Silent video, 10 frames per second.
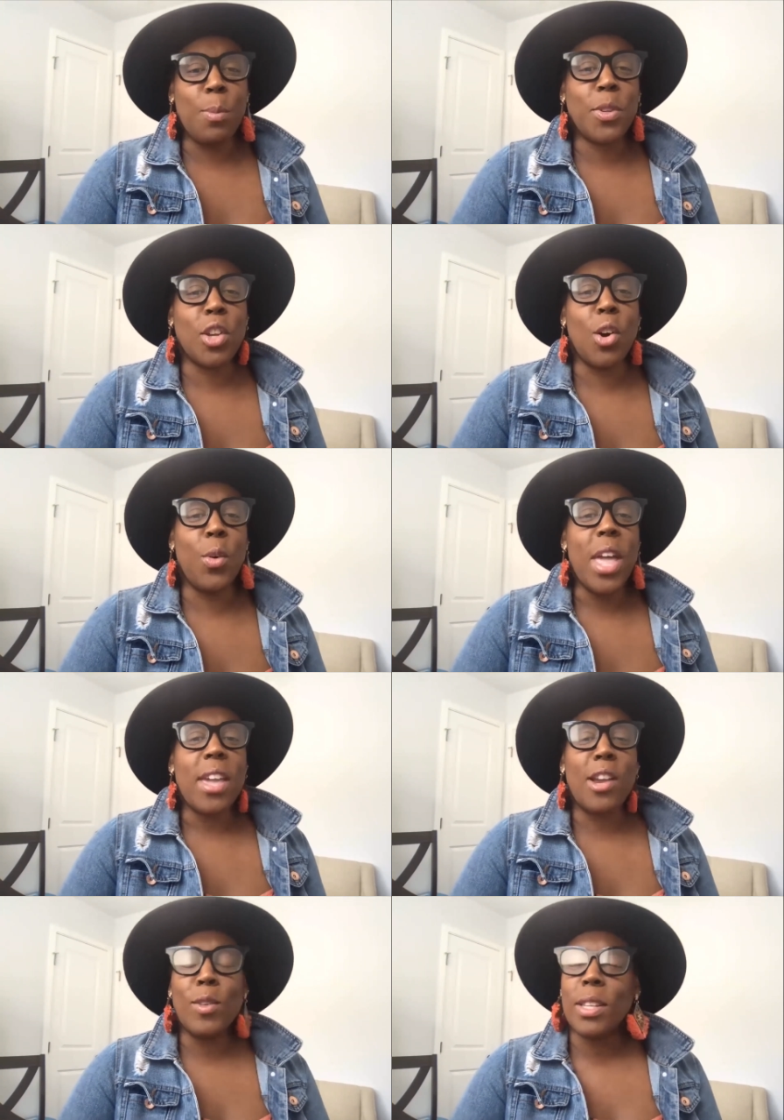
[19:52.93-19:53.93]
So
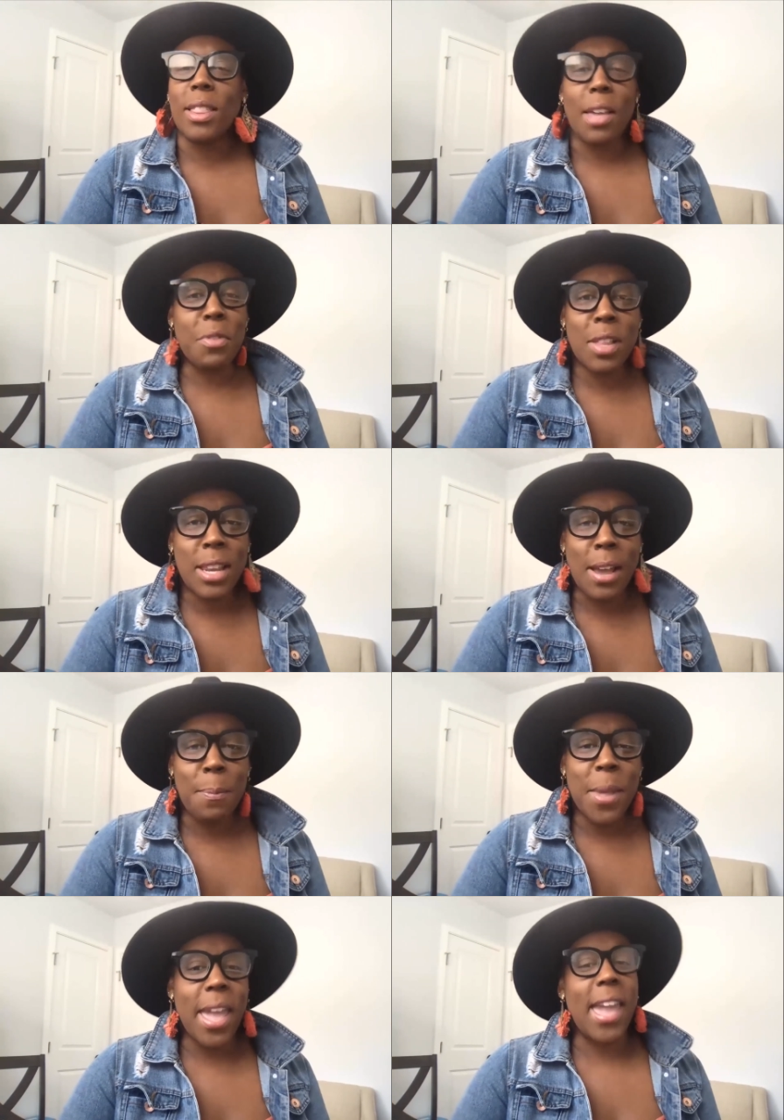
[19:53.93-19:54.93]
here's to leveling up
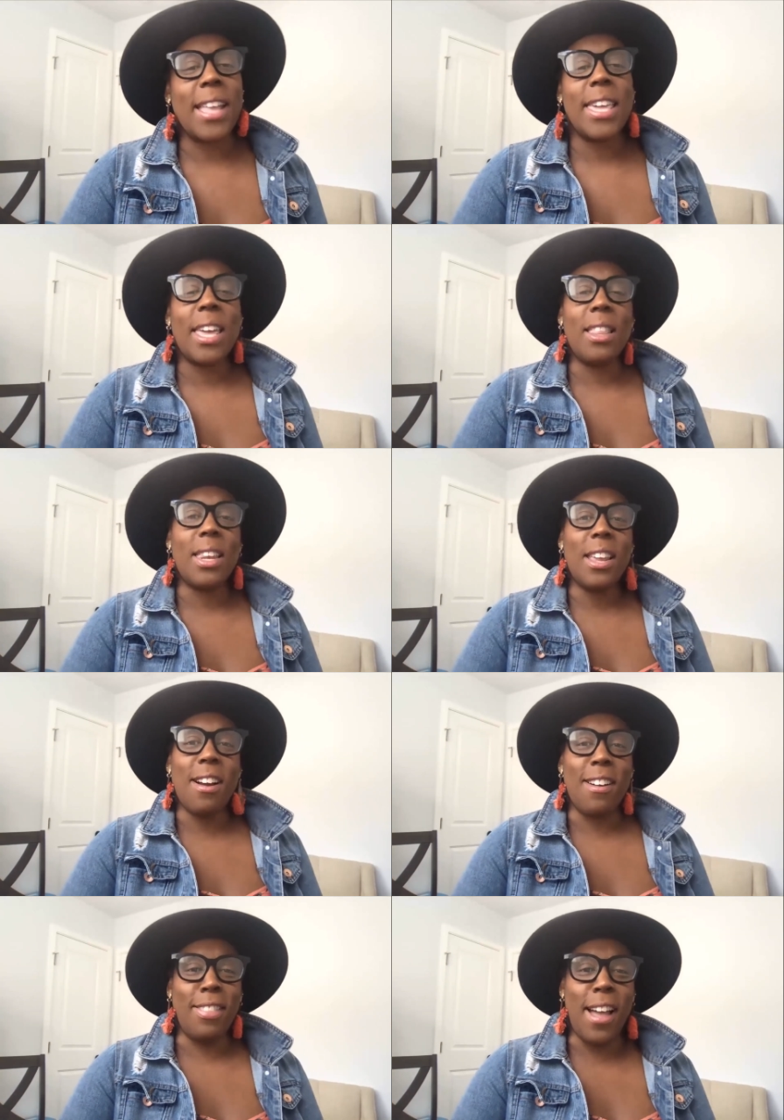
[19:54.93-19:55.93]
and killing it
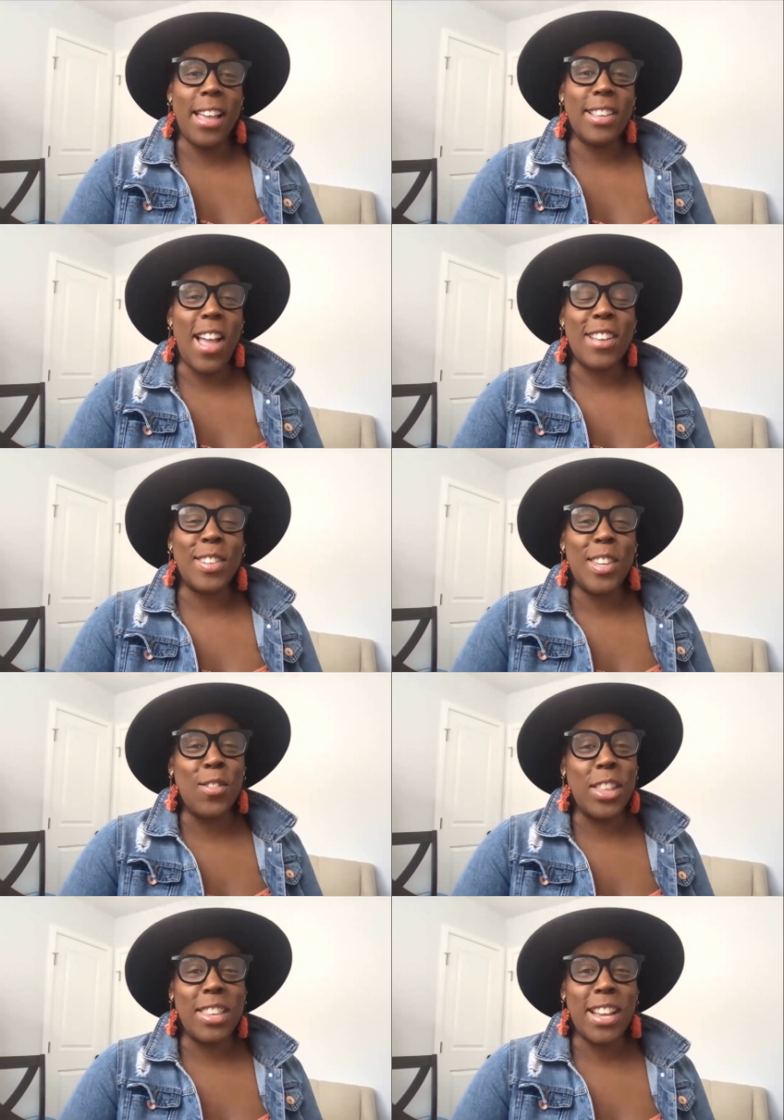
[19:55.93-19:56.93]
online. I'll see you
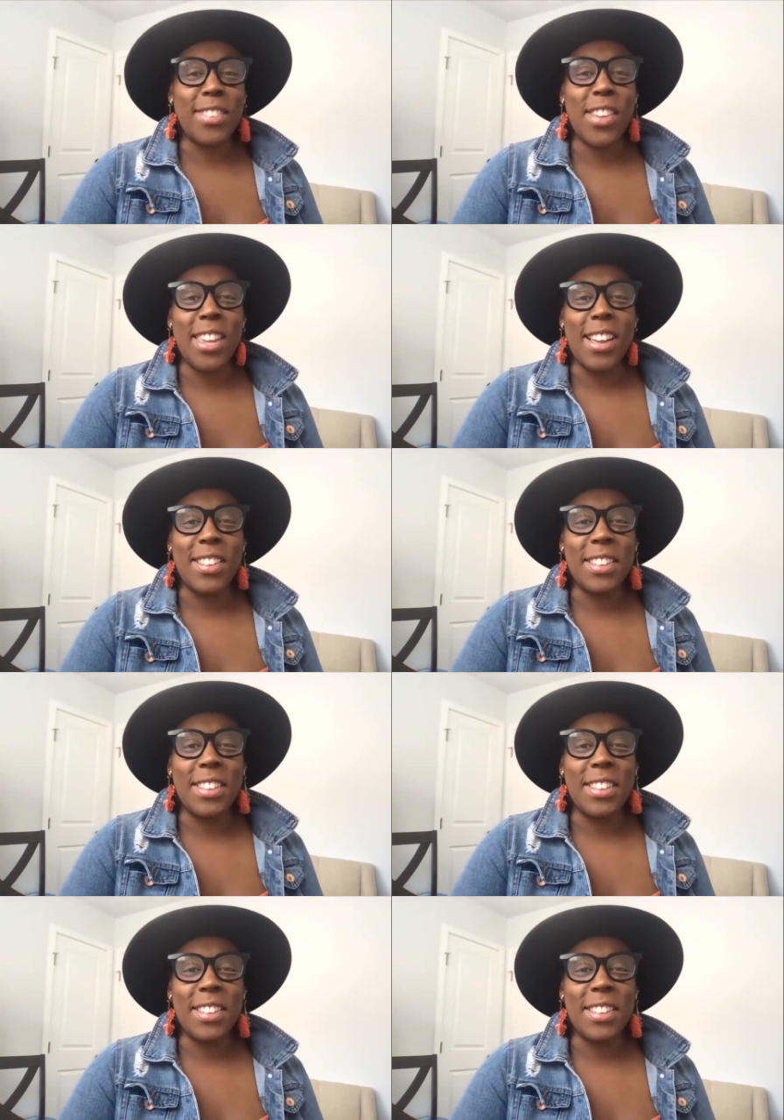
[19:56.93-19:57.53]
on the next video.